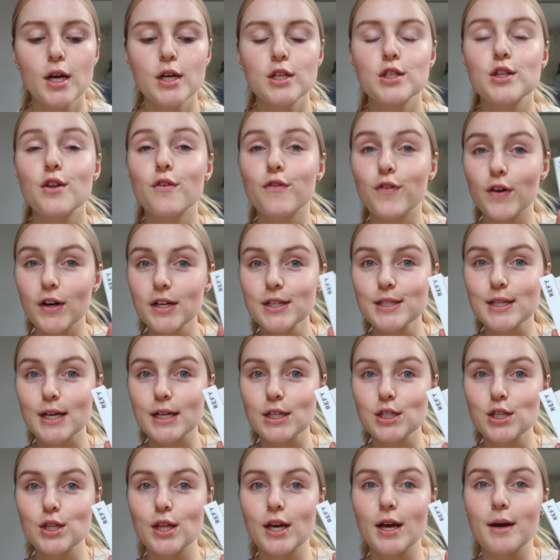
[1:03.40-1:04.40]
So the first
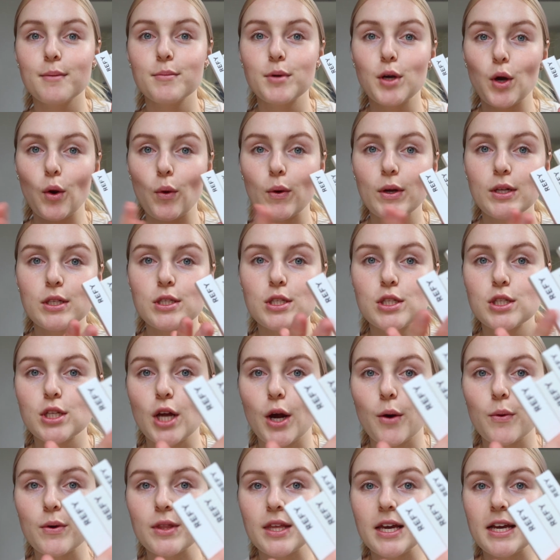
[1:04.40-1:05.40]
actual thing I'm going to
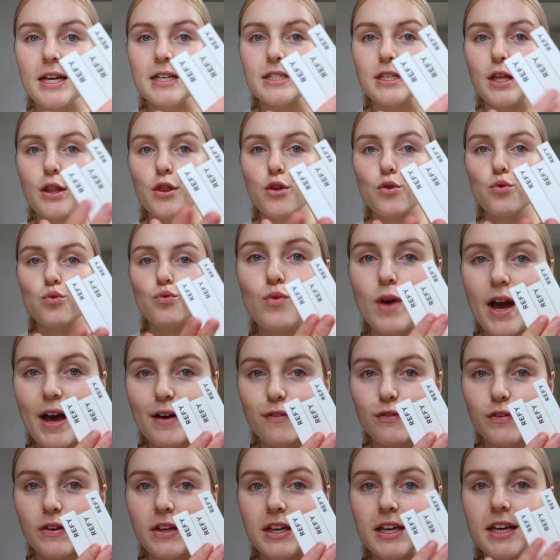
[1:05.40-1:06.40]
start with is the
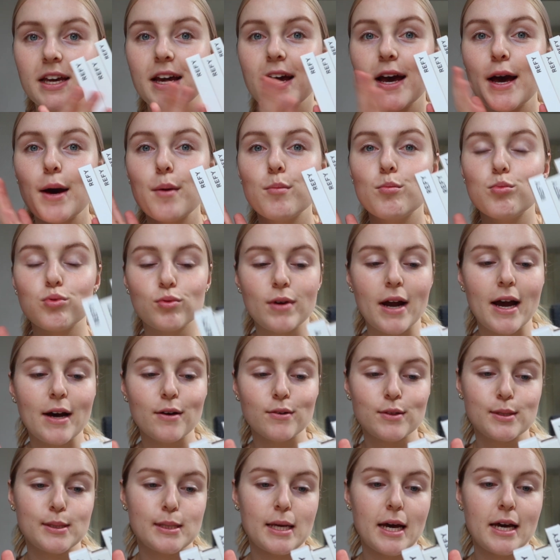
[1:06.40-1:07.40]
Refy
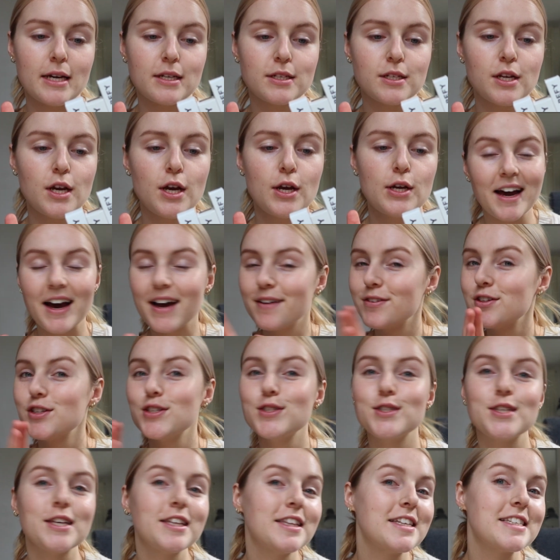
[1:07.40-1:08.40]
brow set. I've
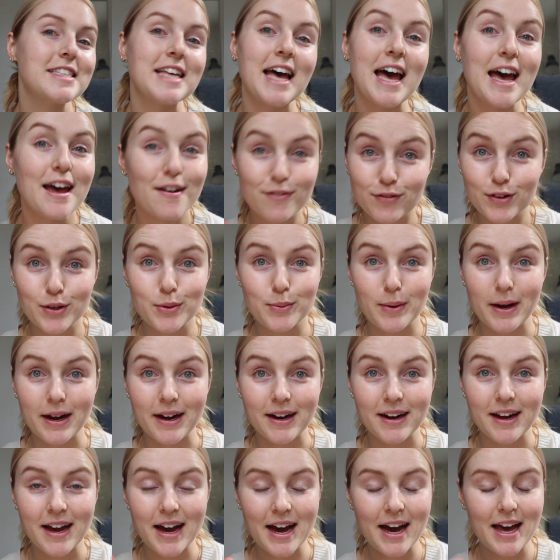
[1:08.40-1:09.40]
just seen this
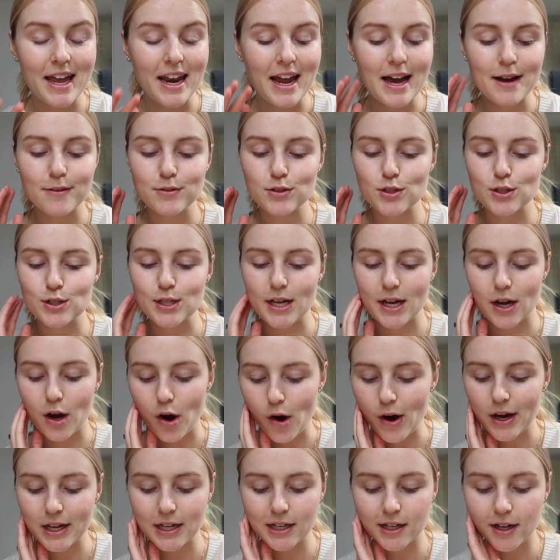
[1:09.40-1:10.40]
everywhere, and I was just like,
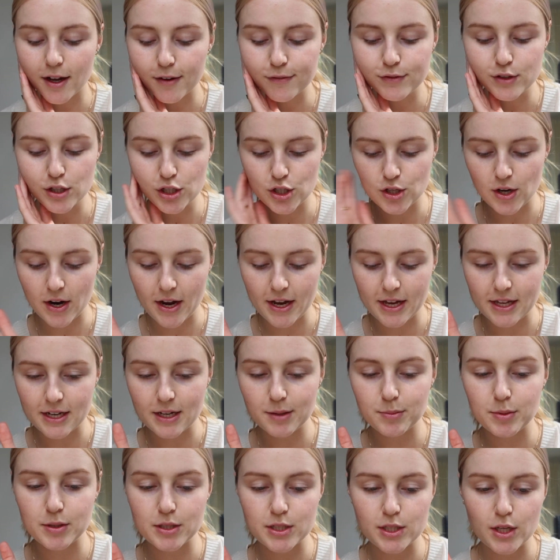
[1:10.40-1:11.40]
oh, I'd love to try it.
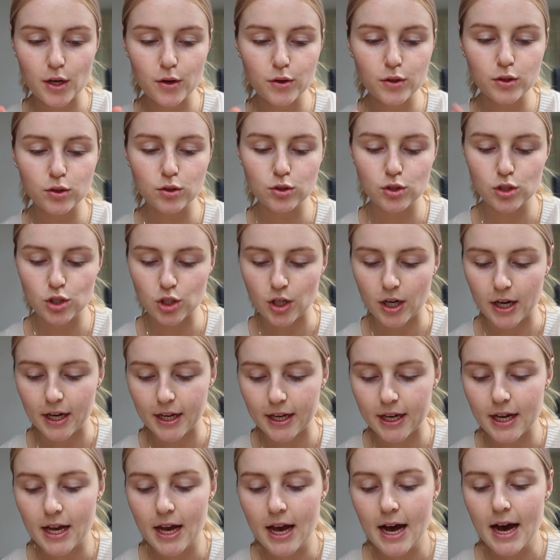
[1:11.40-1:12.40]
It'd be so cool to
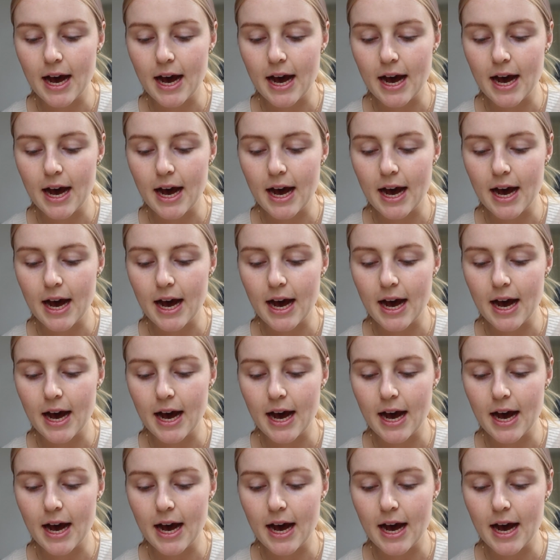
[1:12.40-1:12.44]
try.